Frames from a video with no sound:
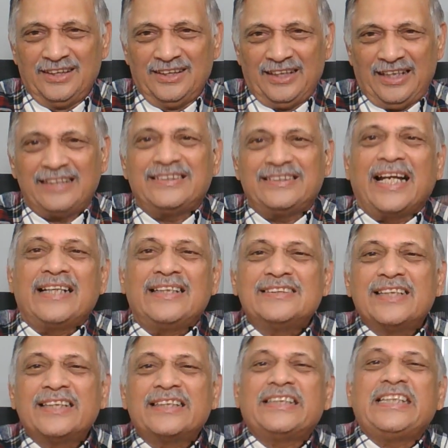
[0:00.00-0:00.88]
and that
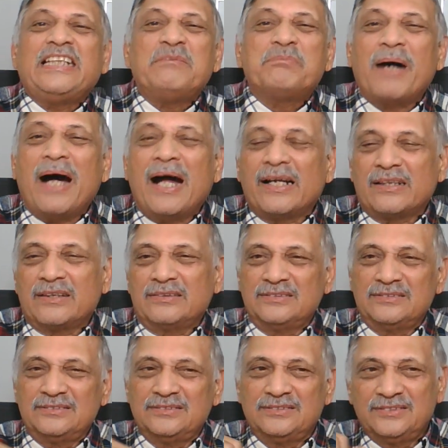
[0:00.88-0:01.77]
is the T part,
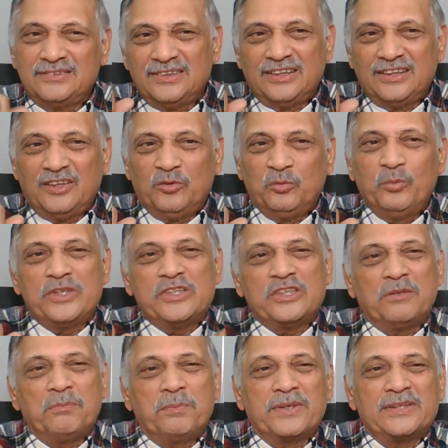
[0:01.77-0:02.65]
which
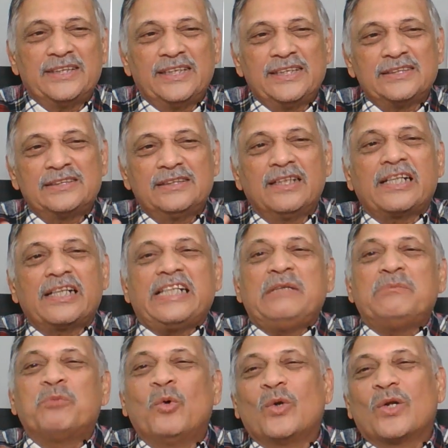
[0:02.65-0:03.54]
represents the
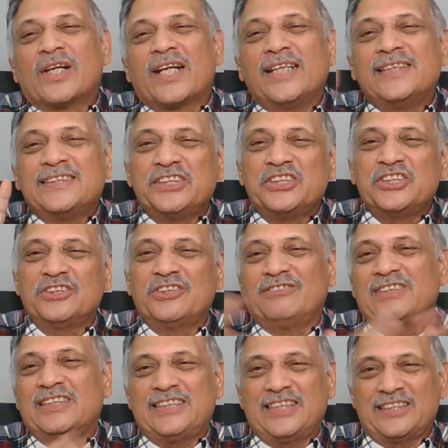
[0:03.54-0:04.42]
repolarization
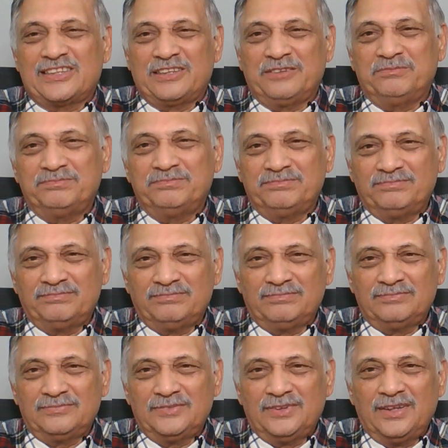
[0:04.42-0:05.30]
of the system.
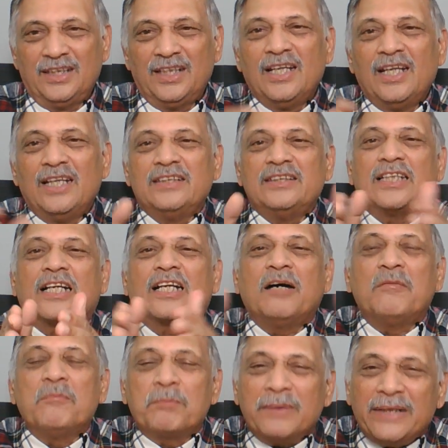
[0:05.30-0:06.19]
The
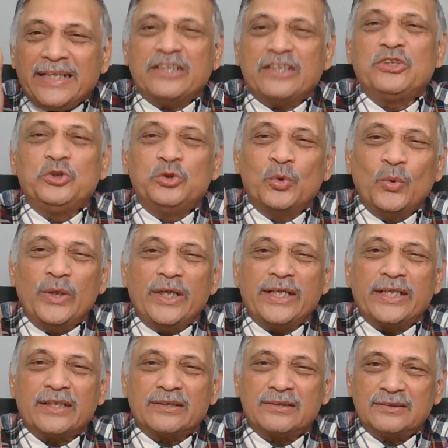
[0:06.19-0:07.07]
complete
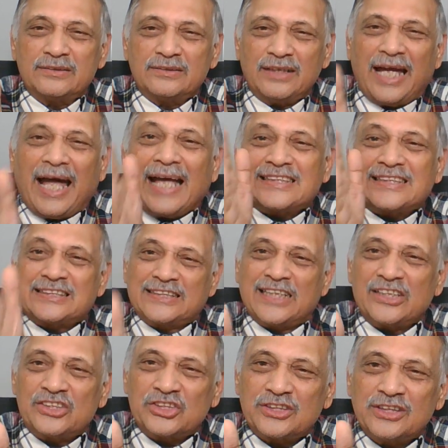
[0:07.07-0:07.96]
unit as
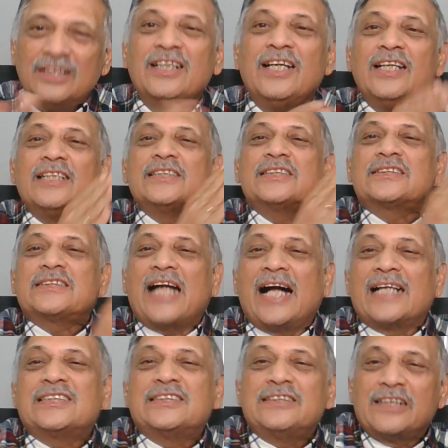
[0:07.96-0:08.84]
such
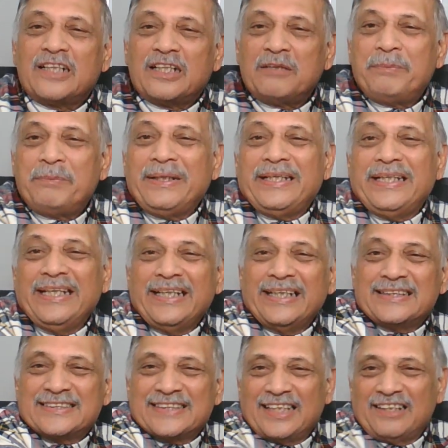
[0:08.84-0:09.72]
starts
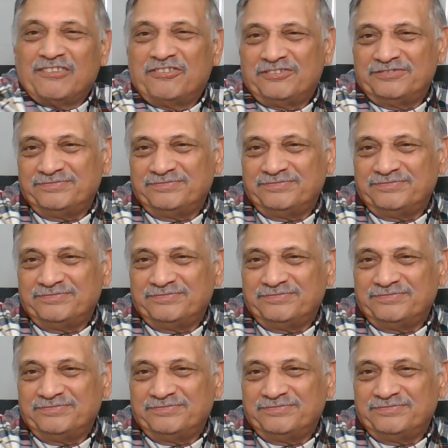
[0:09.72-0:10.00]
repeating itself,